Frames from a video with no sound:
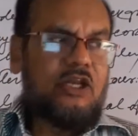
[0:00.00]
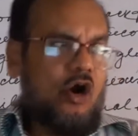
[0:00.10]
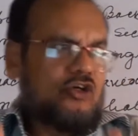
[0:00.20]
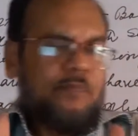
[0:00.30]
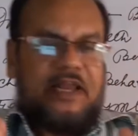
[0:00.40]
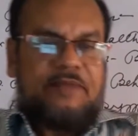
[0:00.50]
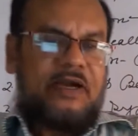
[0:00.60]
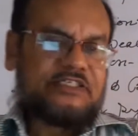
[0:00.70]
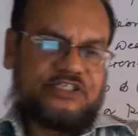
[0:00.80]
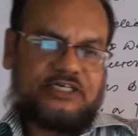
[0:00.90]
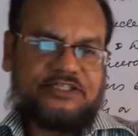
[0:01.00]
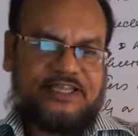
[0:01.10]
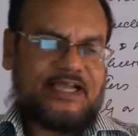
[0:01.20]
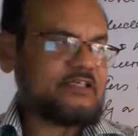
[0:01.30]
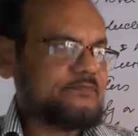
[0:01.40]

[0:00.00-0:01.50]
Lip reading: lot of elements are there